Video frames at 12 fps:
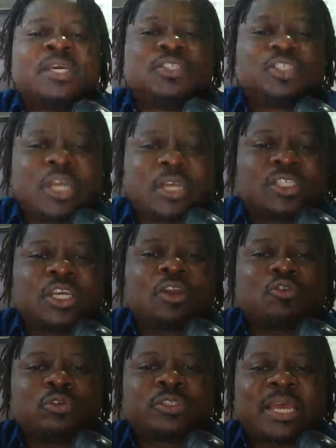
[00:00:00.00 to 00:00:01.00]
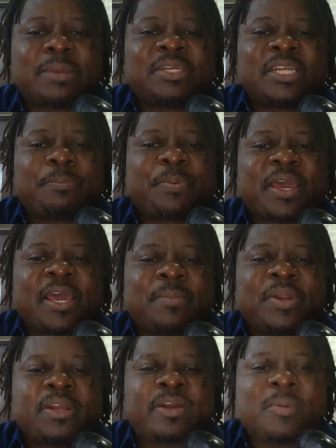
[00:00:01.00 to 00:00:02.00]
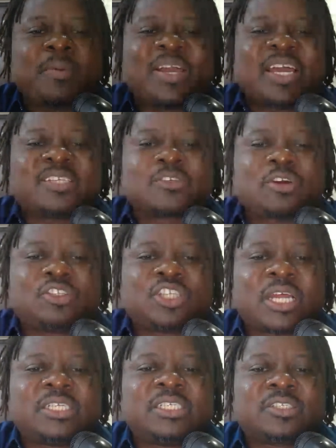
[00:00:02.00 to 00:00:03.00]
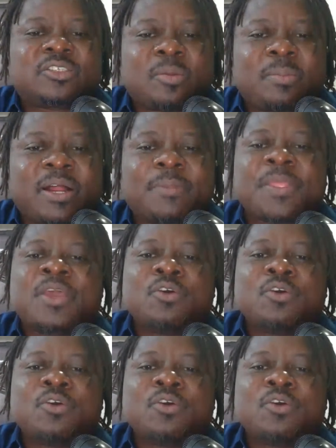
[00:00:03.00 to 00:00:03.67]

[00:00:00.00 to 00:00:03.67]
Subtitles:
Chelsea could terminate Pierre-Emerick Aubameyang's contract this summer,